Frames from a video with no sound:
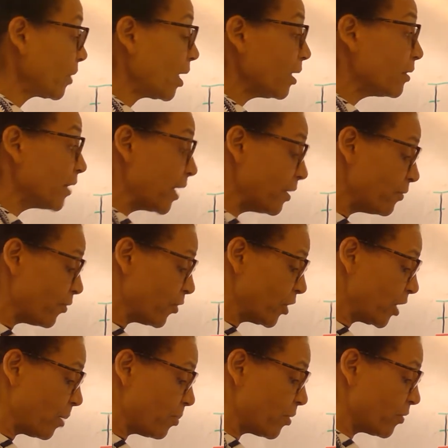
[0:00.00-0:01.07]
Then for
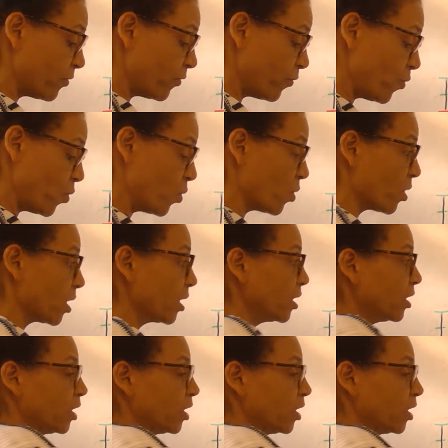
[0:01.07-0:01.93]
number 4,